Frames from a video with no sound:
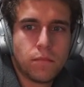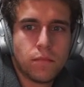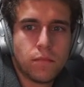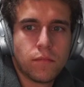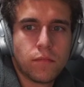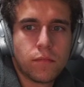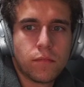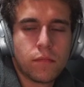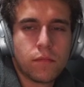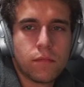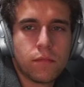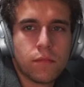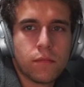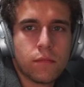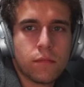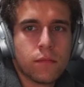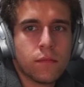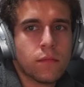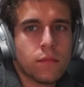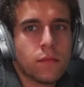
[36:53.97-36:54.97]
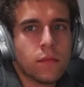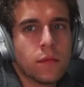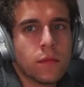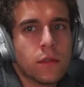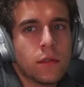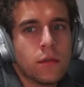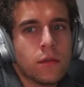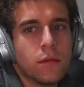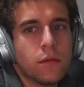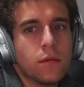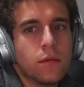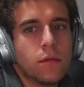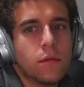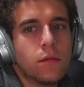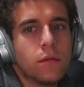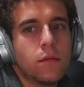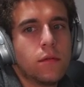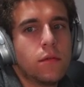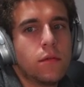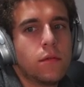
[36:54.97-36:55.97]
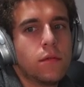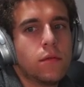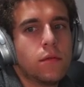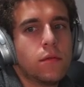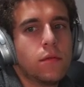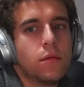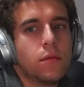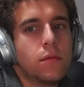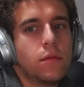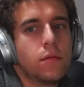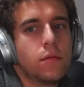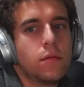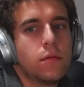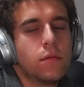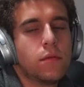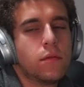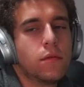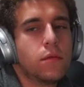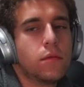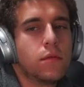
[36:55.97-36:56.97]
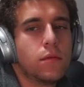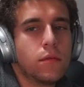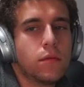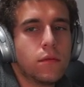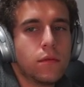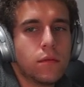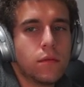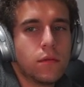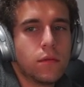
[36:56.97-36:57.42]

(silence)